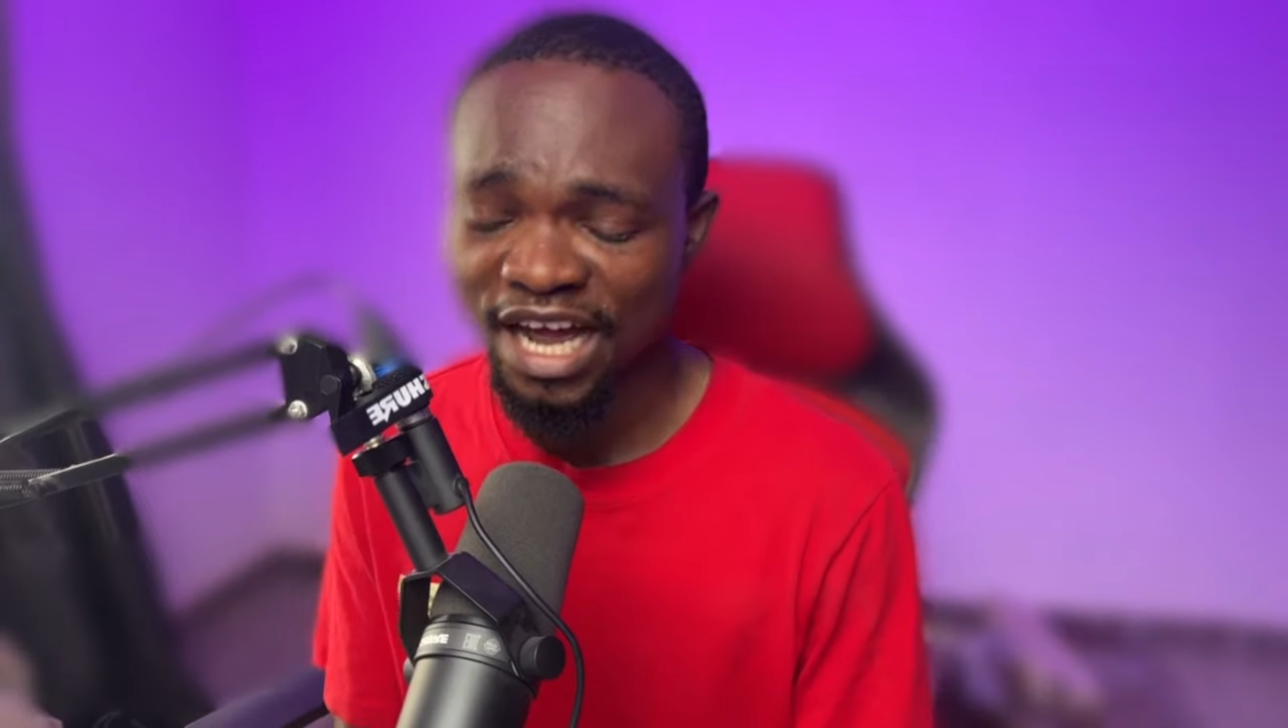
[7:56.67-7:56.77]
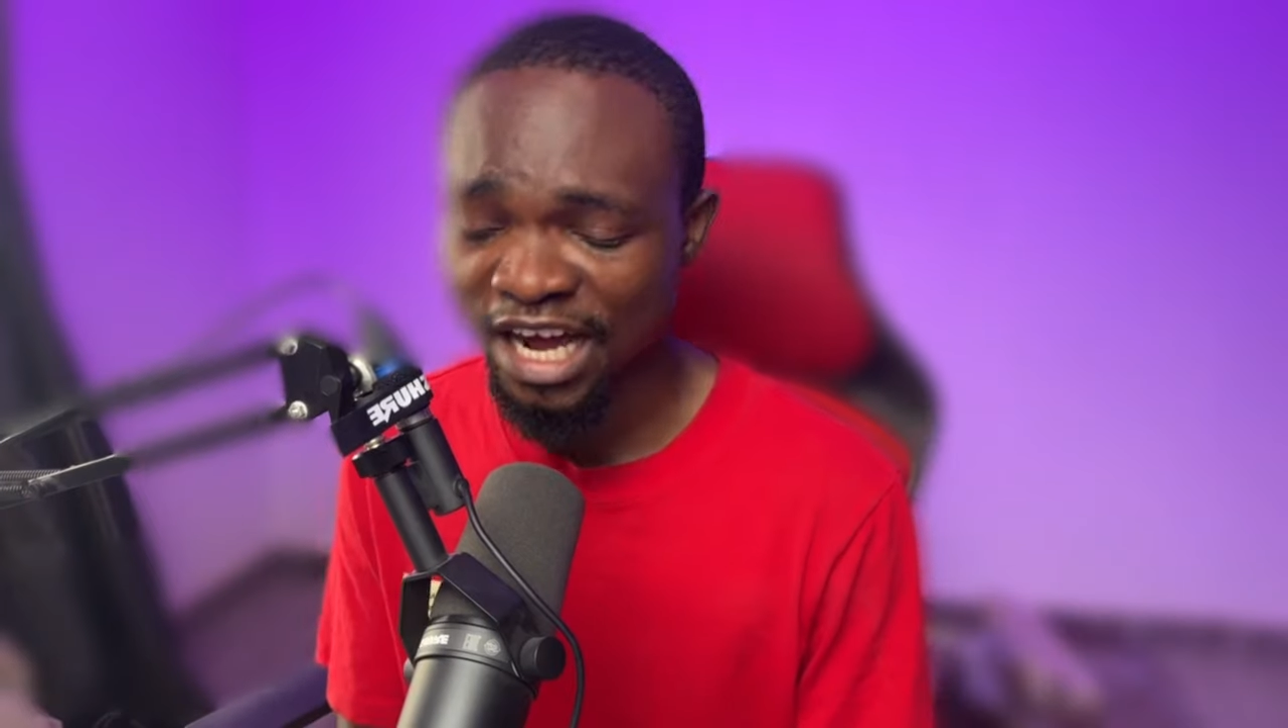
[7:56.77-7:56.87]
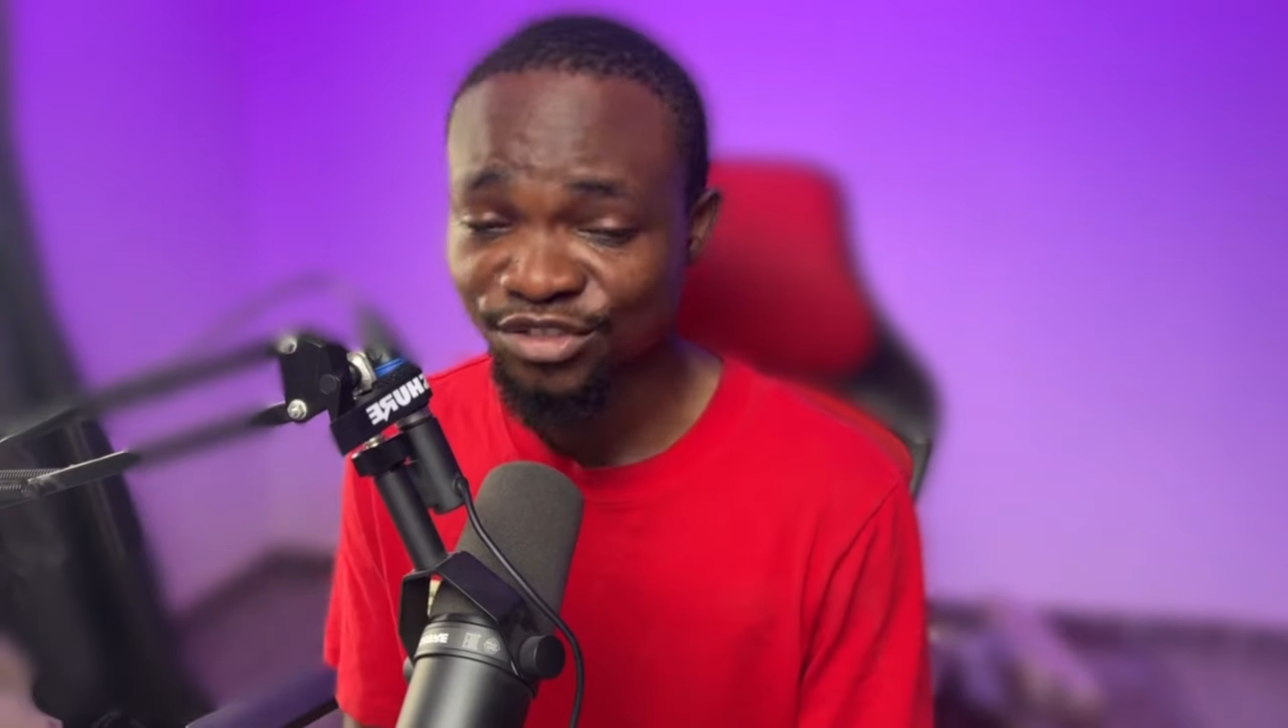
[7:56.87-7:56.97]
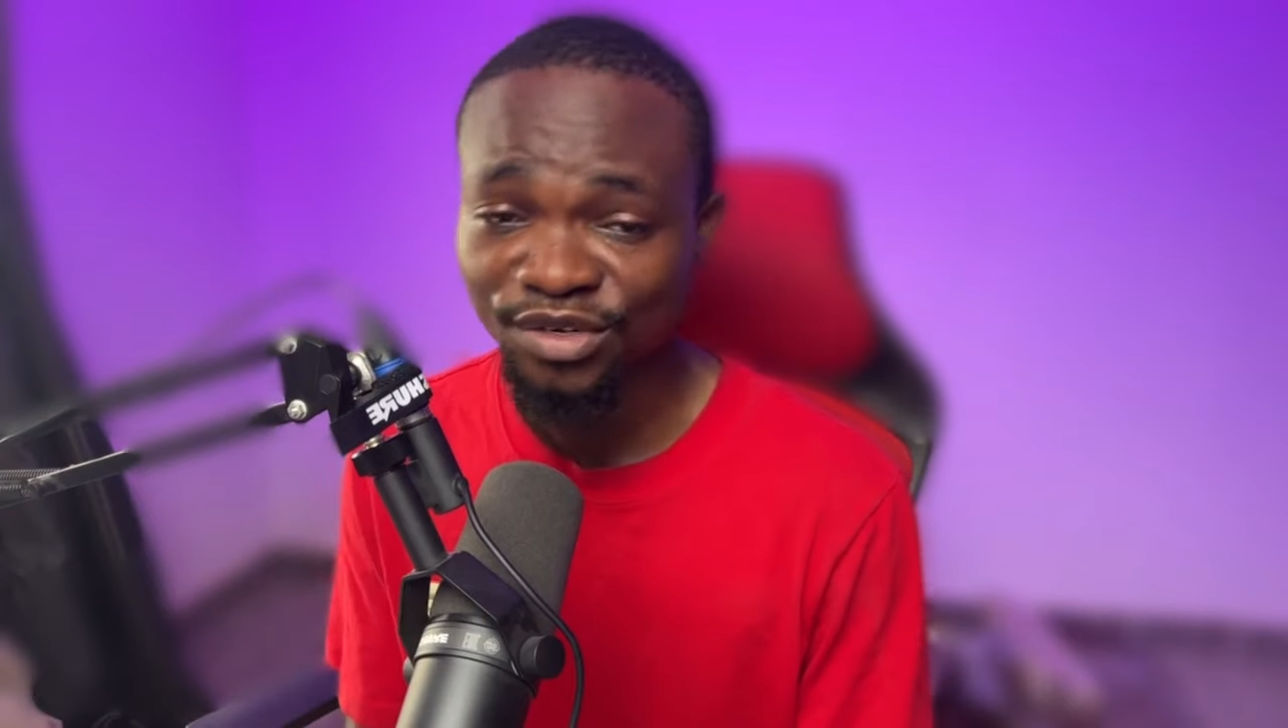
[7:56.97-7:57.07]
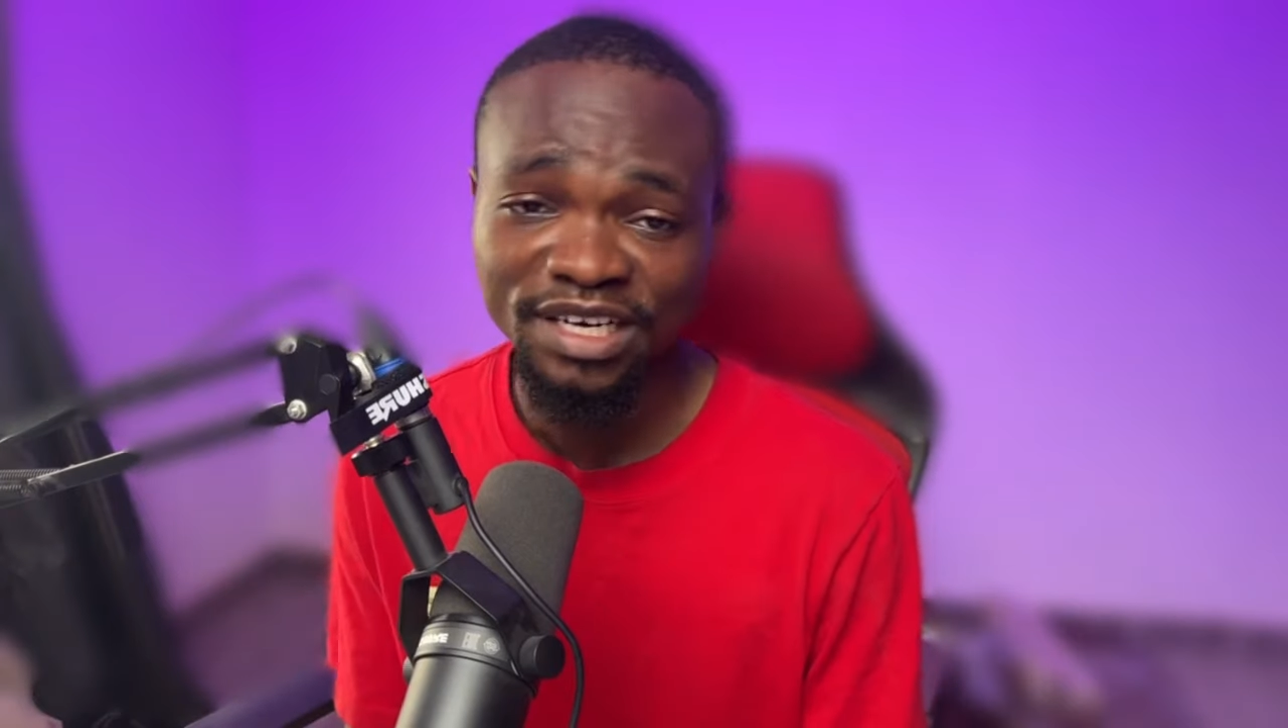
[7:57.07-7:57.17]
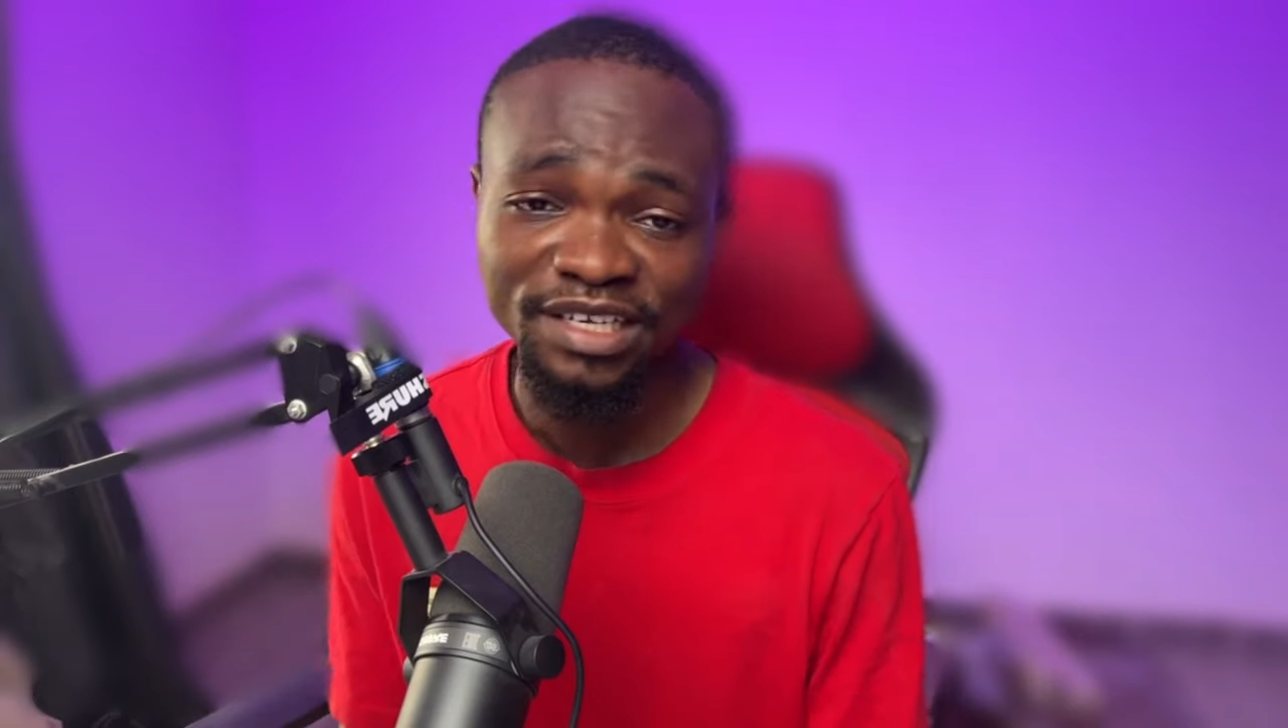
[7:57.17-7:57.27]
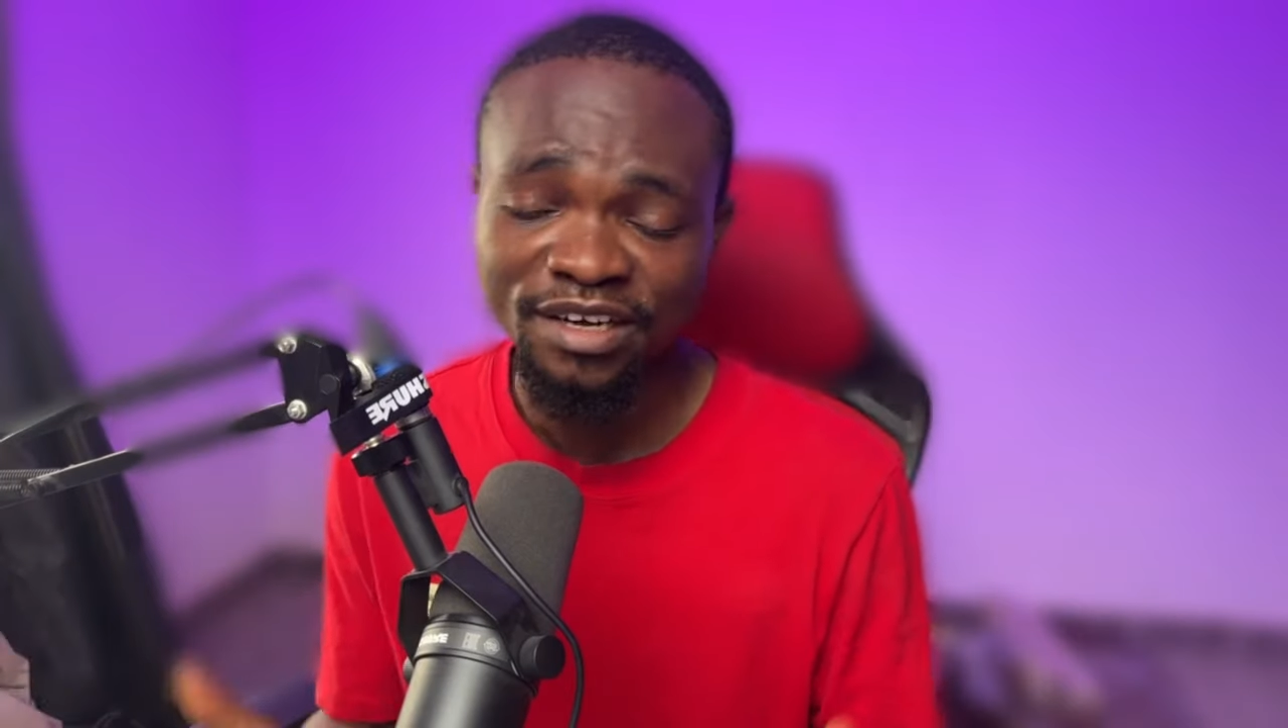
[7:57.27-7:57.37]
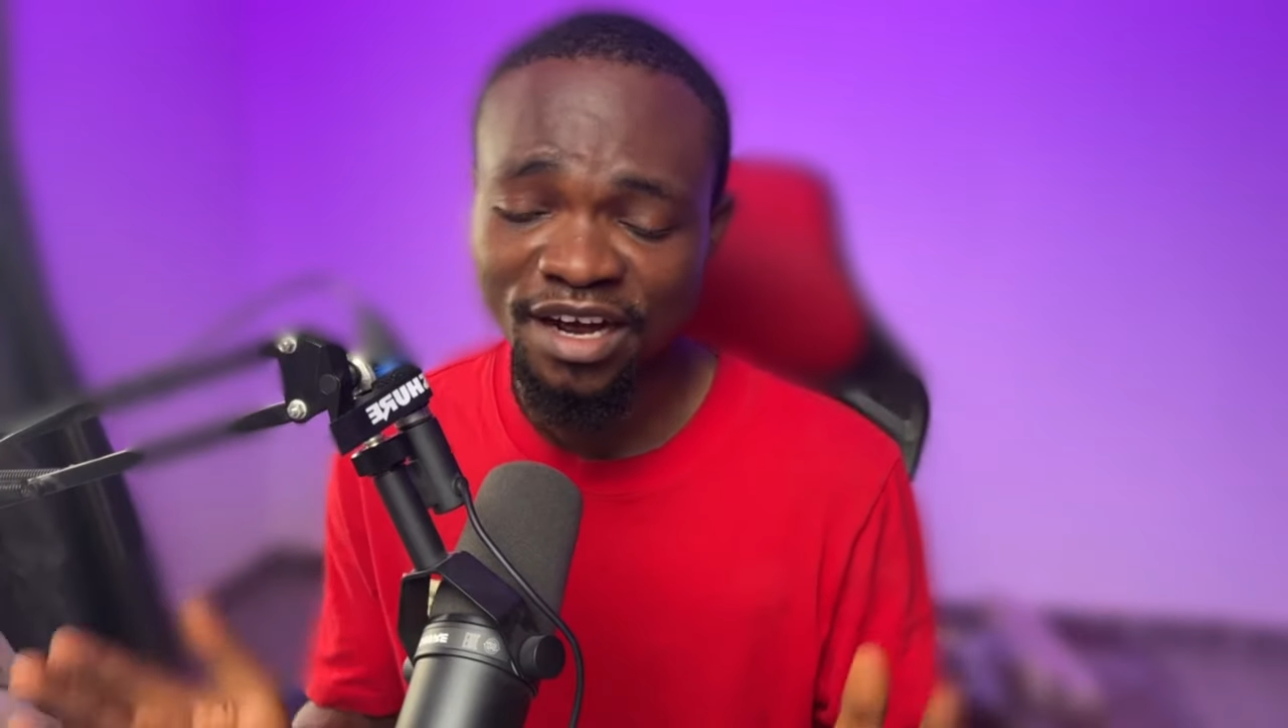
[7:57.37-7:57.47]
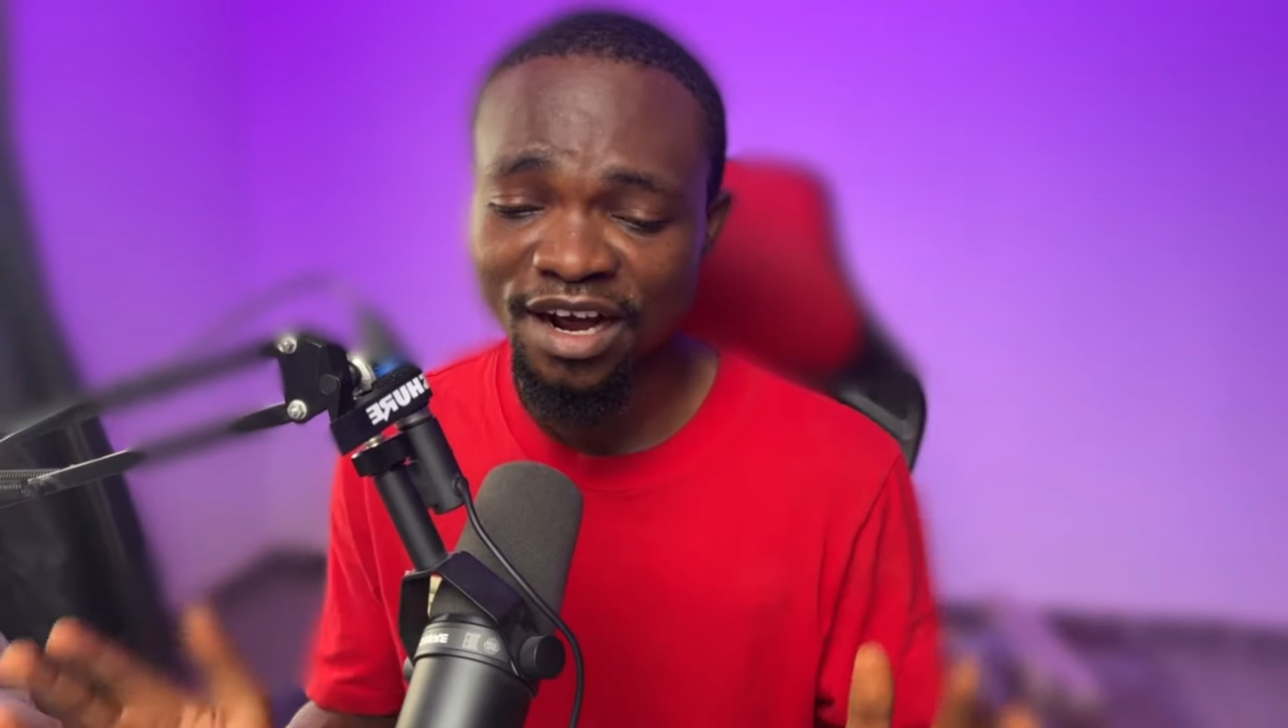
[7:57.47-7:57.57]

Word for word: actually